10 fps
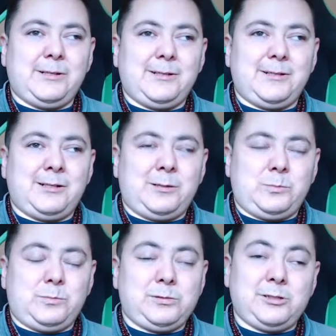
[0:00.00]

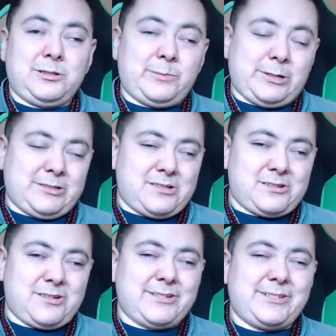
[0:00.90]
um, learn about
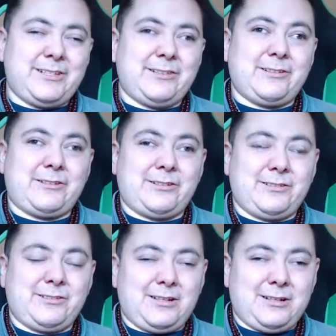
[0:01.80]
astrology,
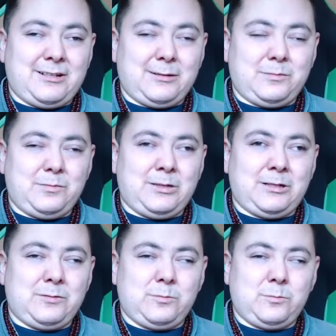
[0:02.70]
learn uh, you
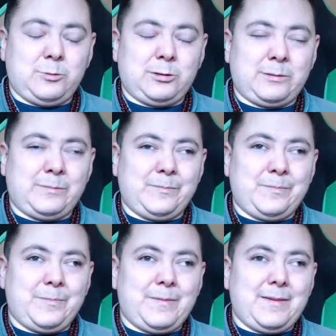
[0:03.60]
know more
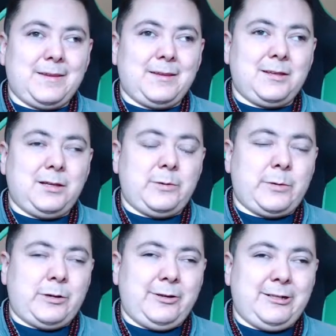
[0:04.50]

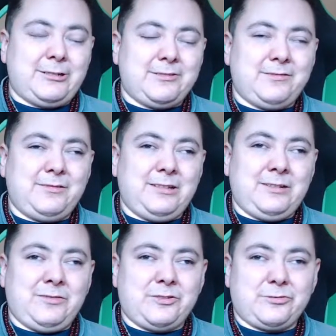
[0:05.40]
about each
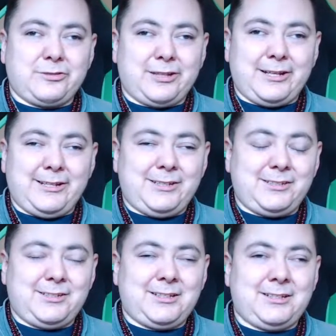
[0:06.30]
individual
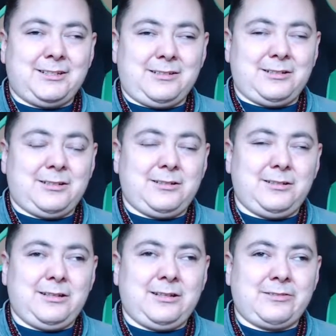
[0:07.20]
client, and uh,
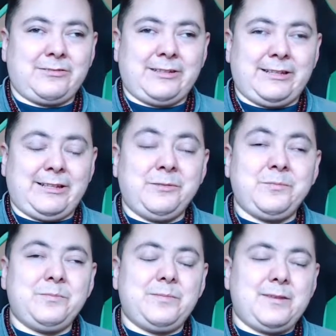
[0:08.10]
you know really
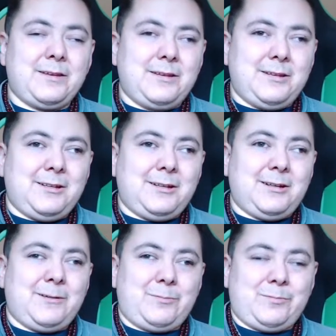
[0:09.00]

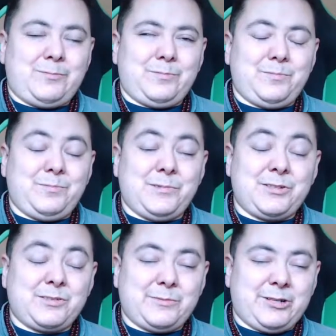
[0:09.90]
um, do
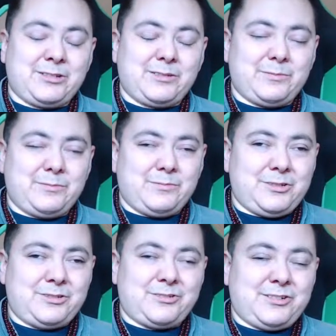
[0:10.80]
some awesome
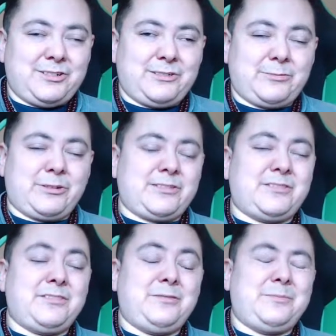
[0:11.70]
astrology work.
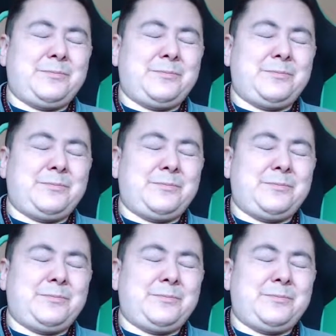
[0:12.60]
So